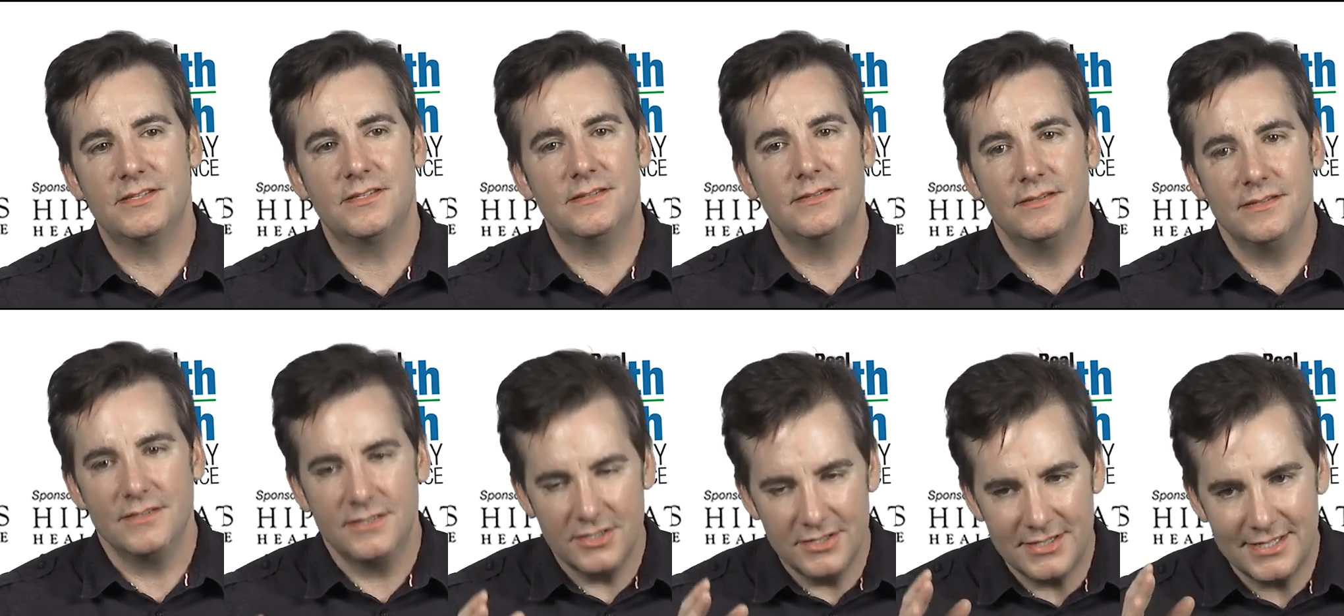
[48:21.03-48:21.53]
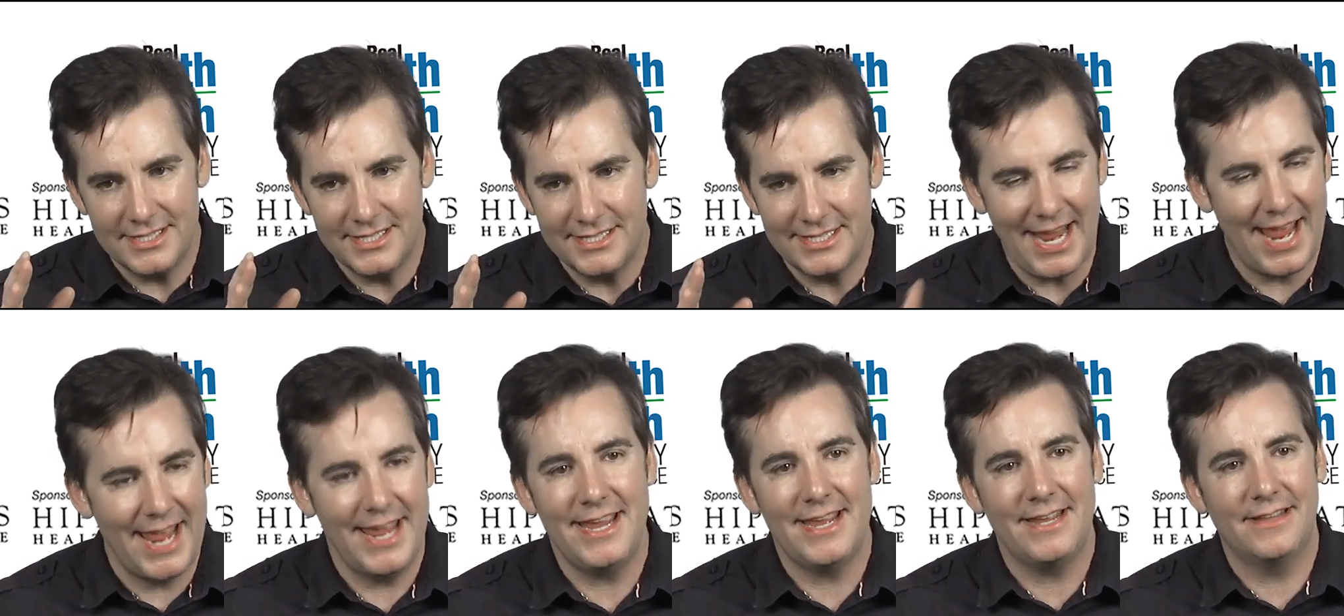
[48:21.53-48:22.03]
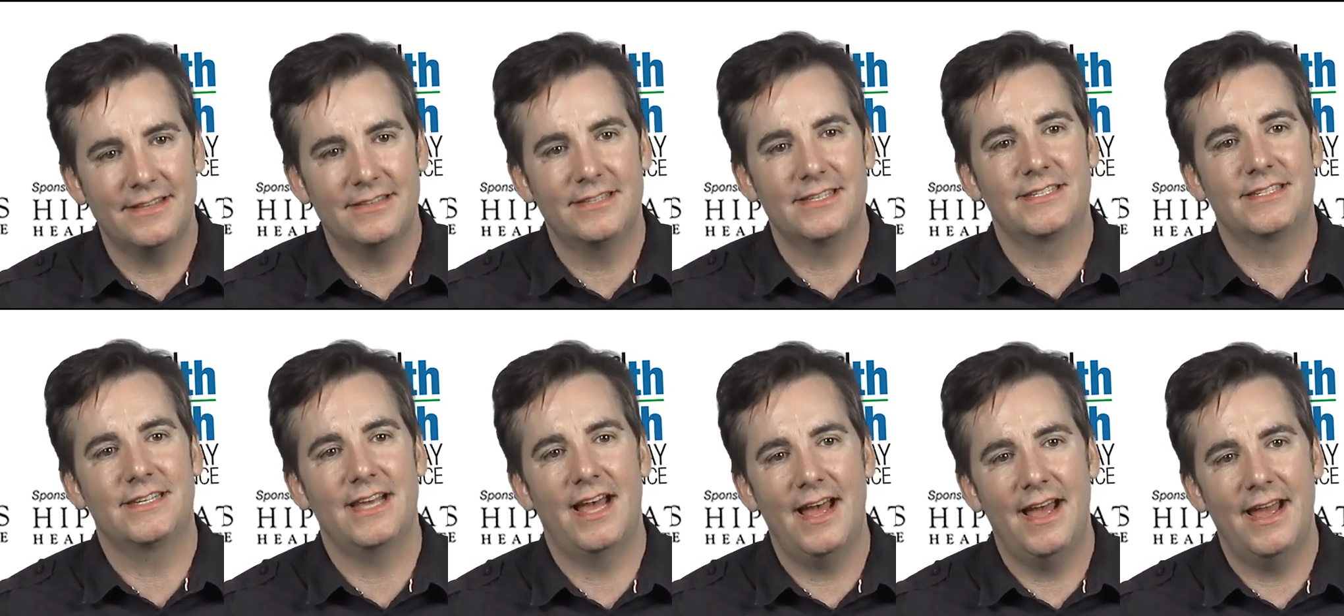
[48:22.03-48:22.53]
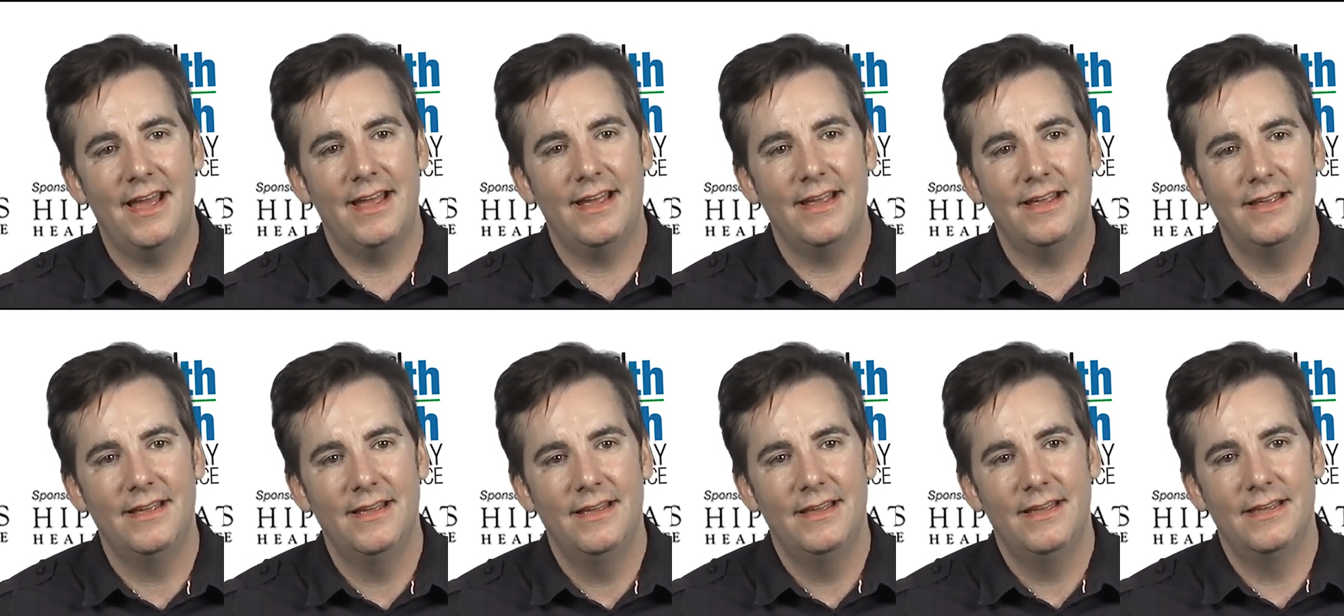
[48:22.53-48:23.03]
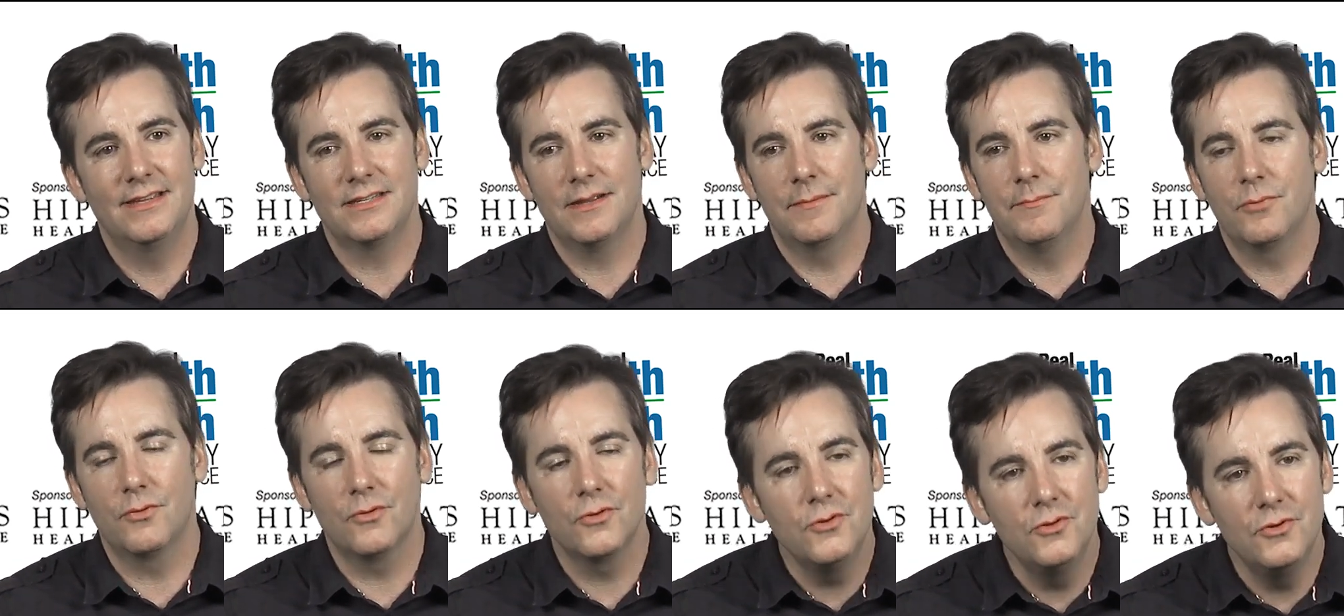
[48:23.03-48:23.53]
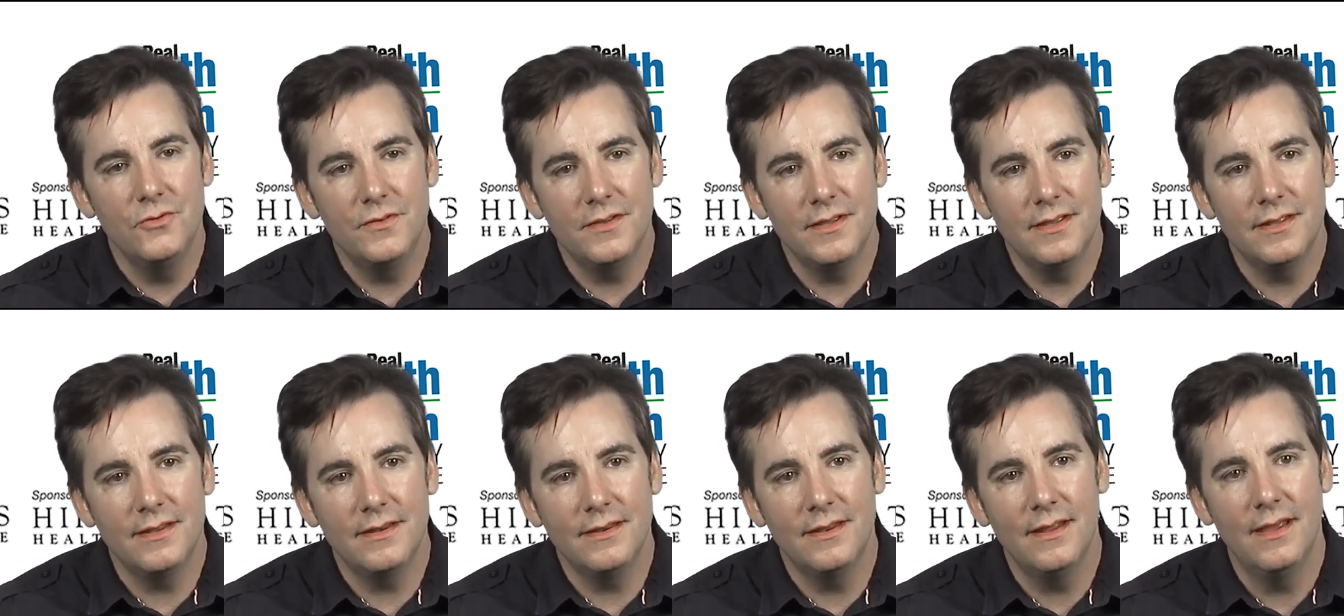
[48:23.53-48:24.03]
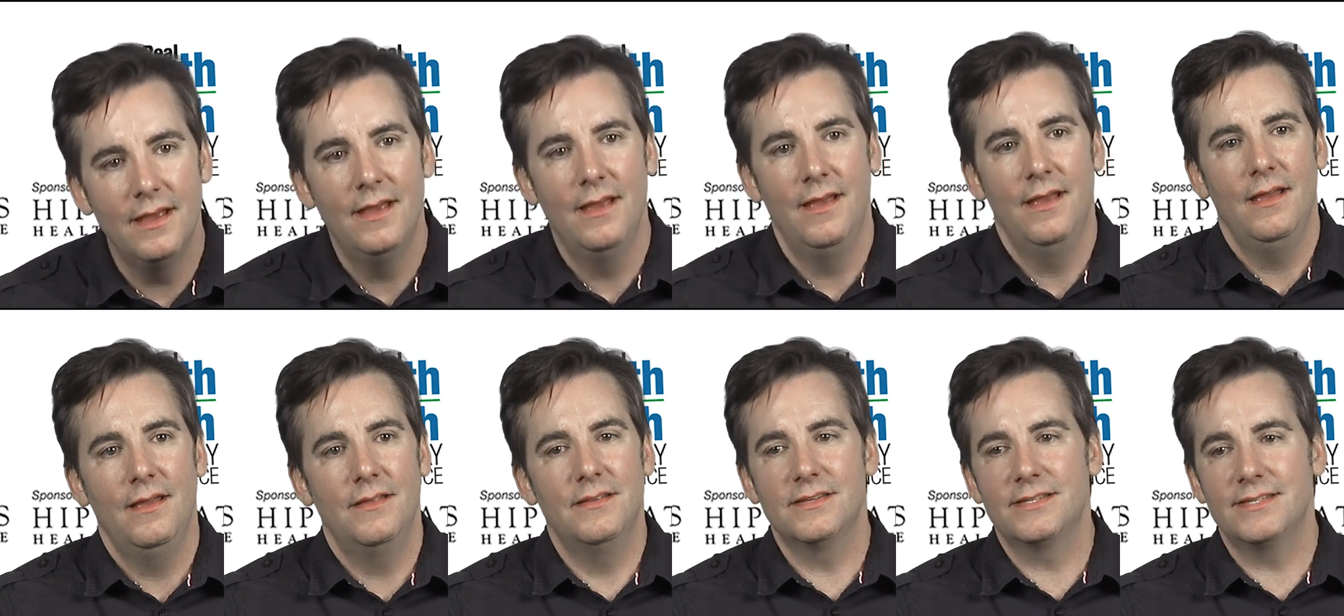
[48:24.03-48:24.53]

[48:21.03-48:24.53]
Just saying that this guy is unproven,